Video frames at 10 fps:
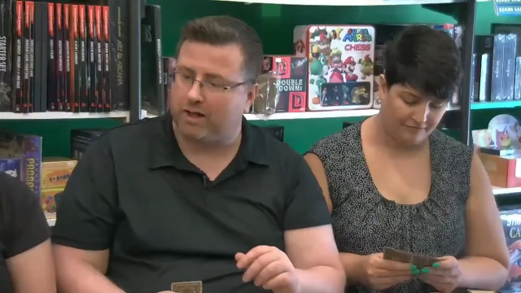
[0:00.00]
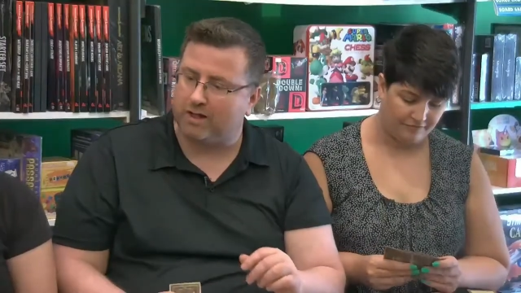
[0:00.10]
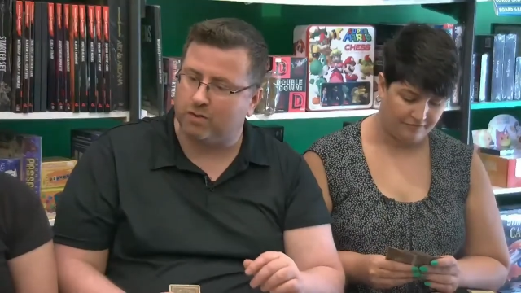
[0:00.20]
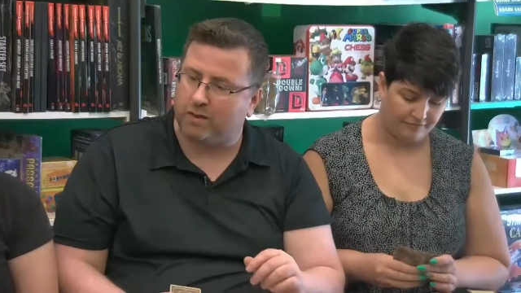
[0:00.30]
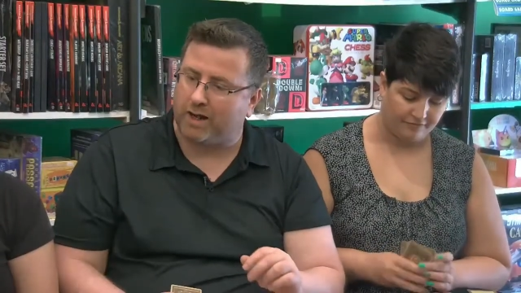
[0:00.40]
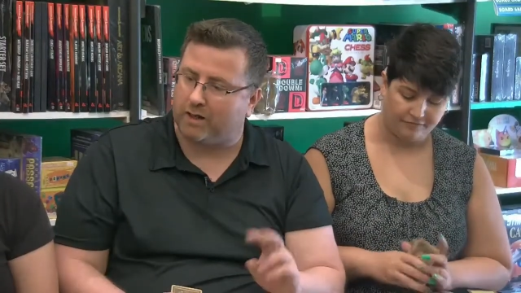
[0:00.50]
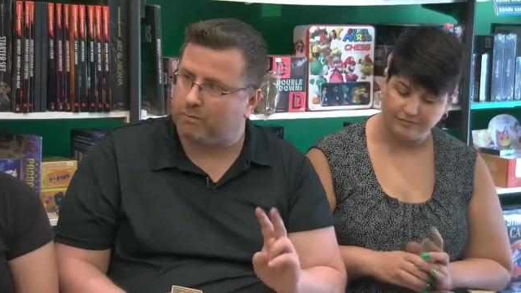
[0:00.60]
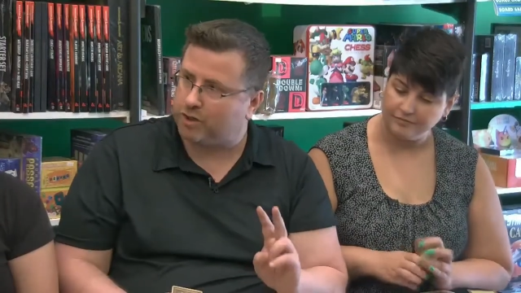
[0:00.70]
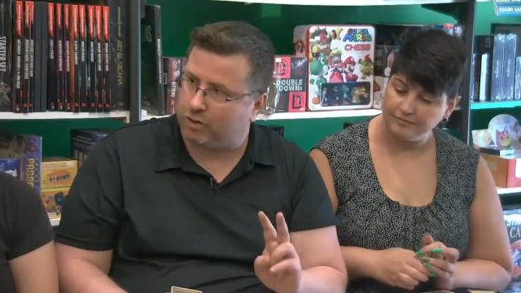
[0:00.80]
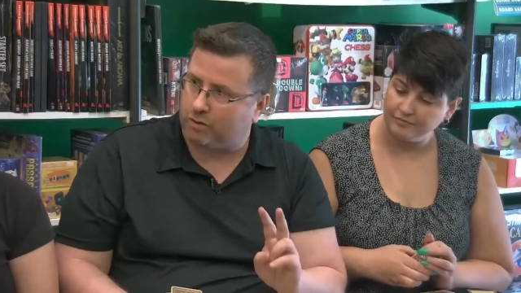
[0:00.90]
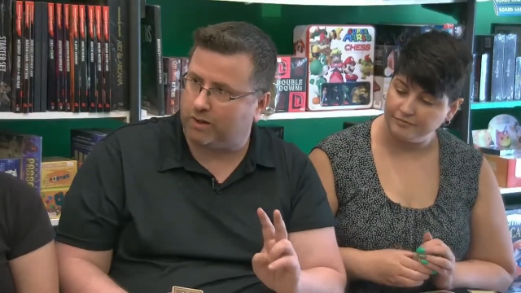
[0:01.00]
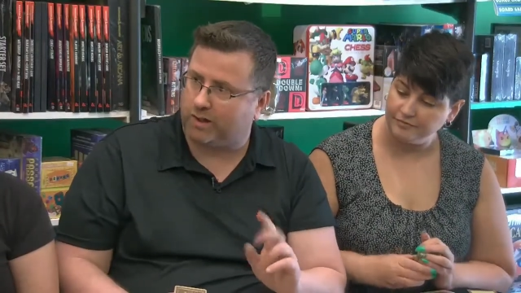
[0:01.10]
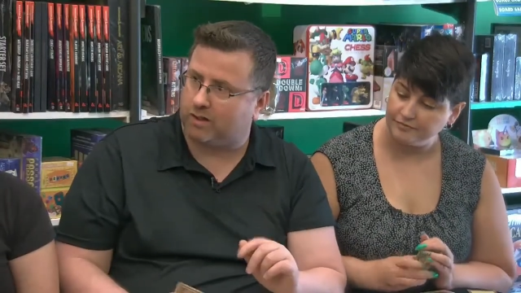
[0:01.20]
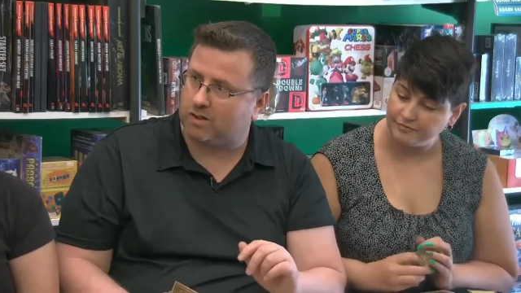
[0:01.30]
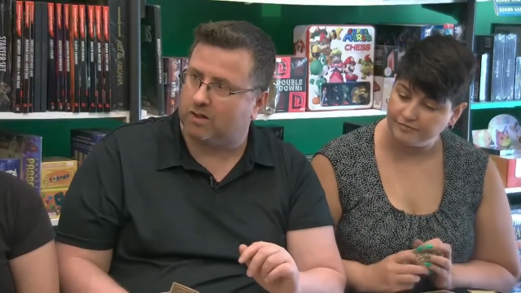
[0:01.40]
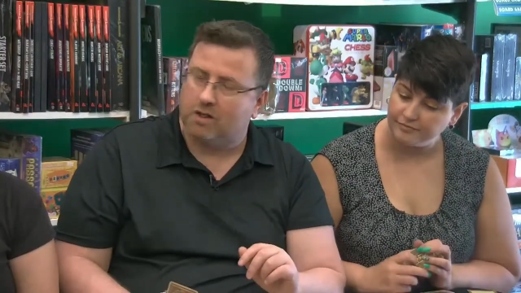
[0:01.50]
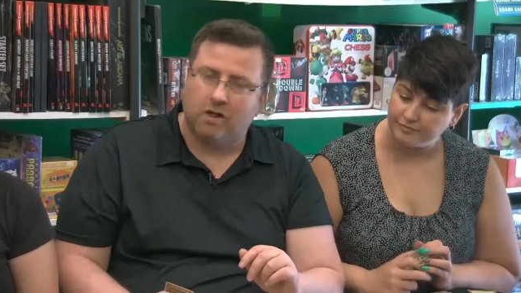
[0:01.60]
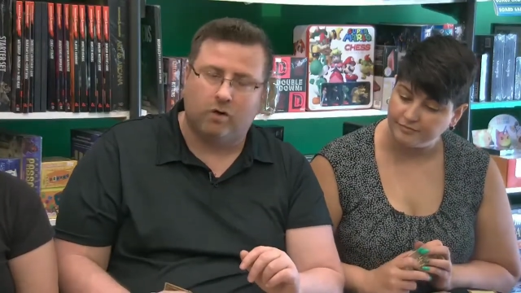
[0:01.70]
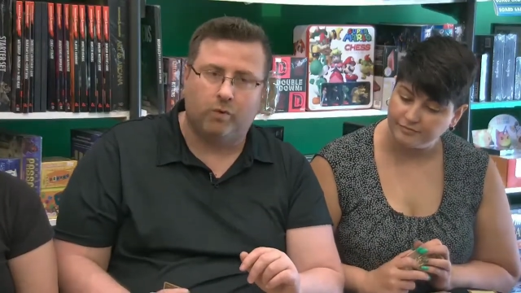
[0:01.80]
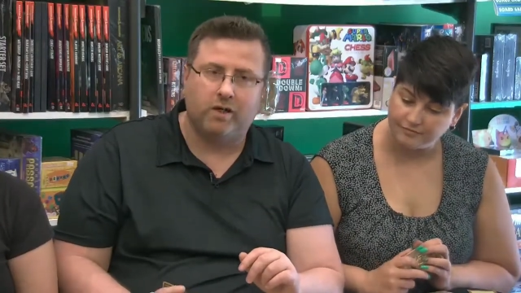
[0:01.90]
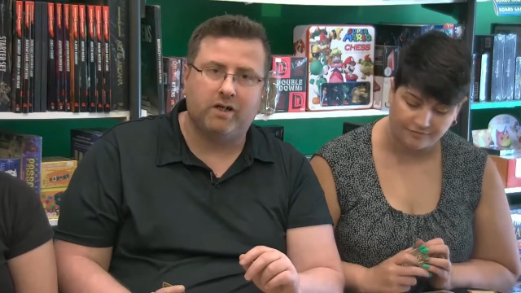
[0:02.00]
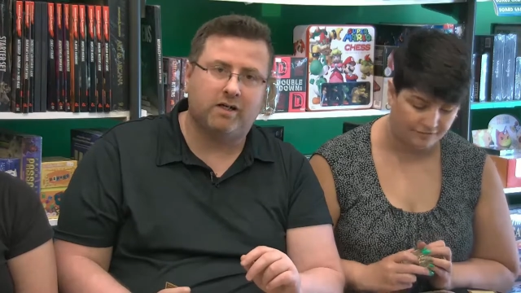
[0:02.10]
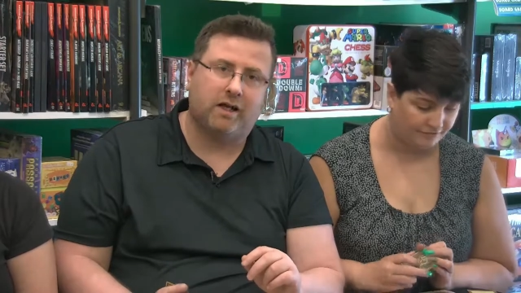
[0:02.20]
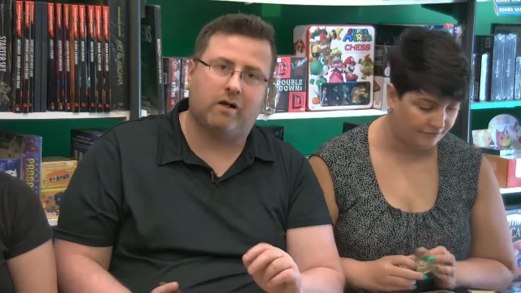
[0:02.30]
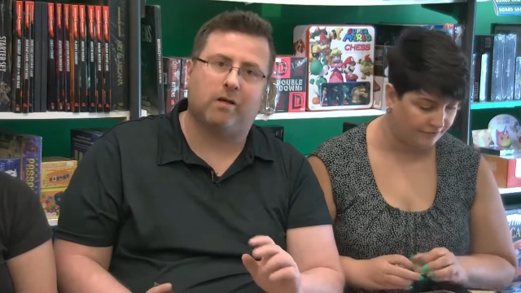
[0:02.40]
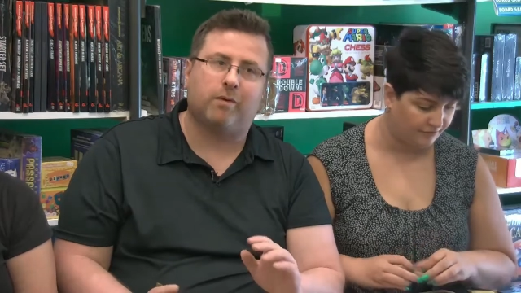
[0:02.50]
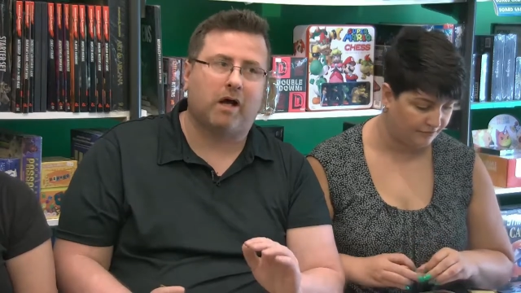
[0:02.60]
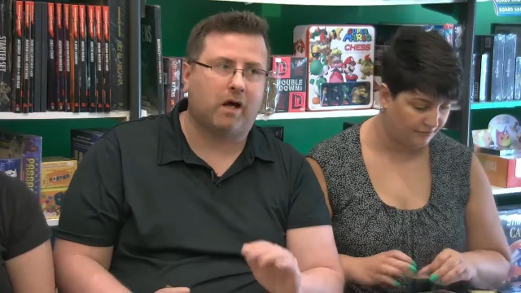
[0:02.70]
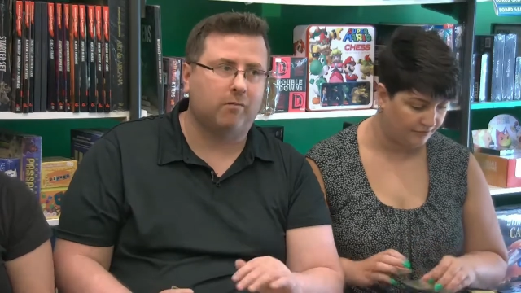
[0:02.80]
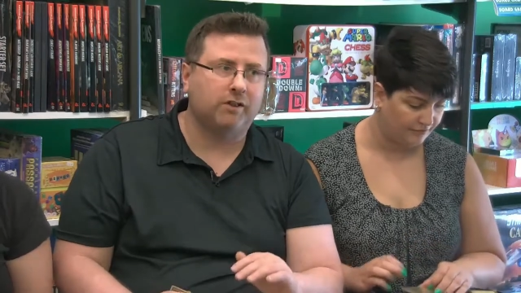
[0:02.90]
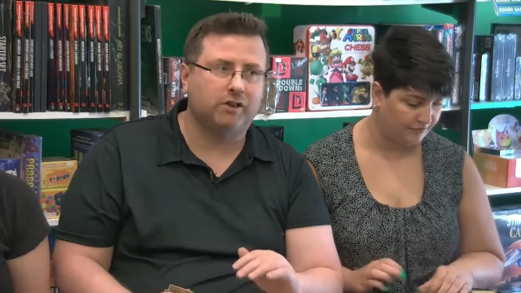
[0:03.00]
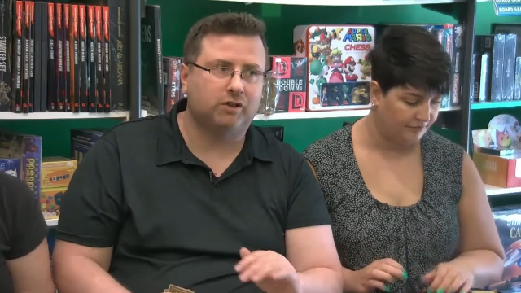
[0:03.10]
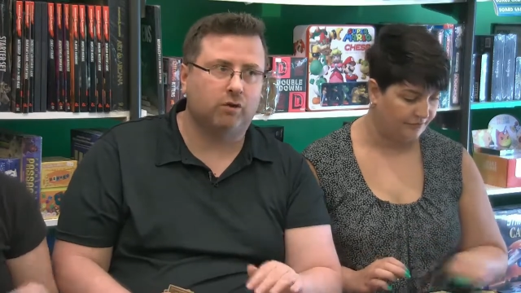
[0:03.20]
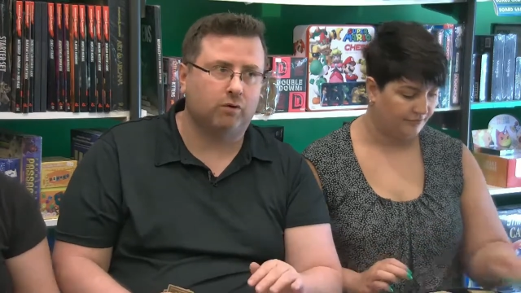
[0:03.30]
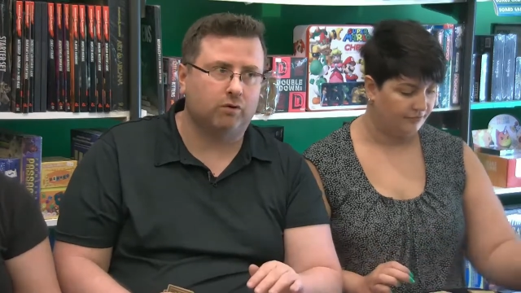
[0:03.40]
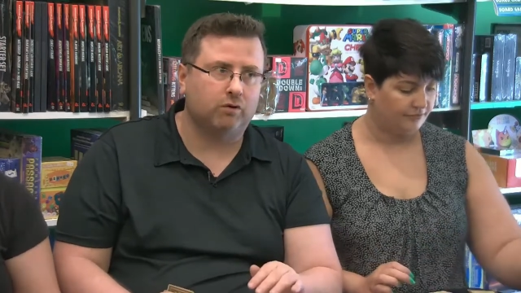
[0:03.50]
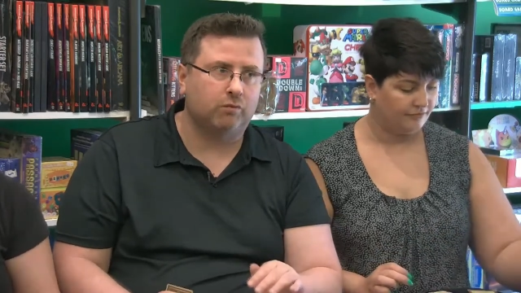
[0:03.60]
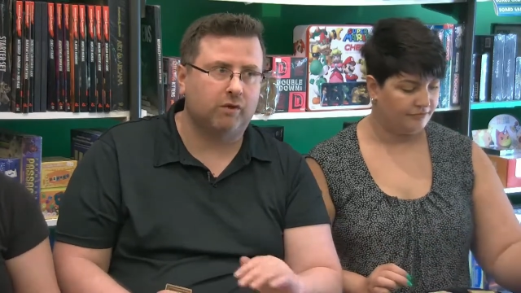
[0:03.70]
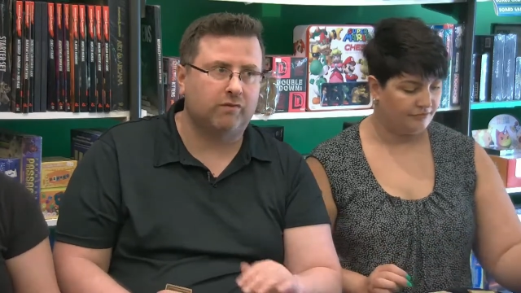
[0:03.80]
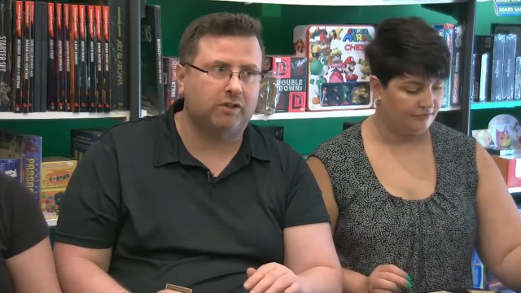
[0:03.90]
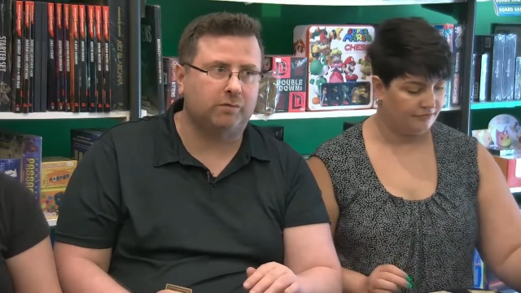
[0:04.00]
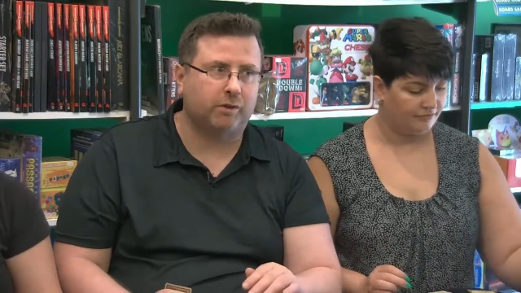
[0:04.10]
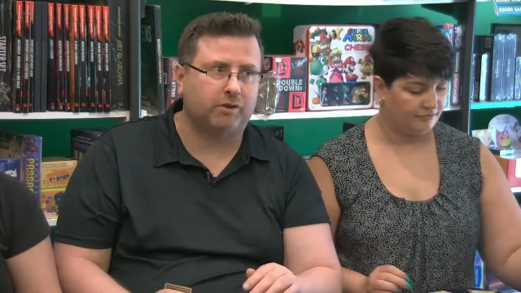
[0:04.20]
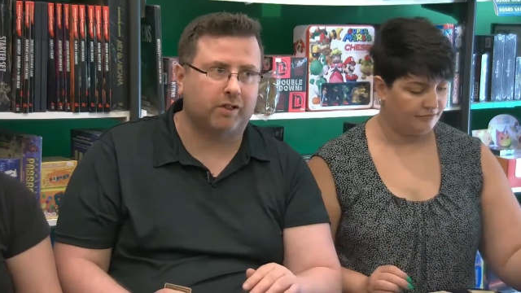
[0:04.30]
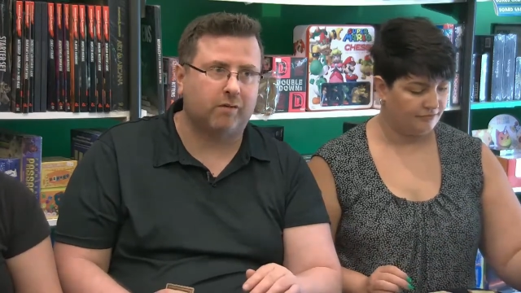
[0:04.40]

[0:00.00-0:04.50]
Speaker 1: that is we add up two things. We need to count up how much gold we've each built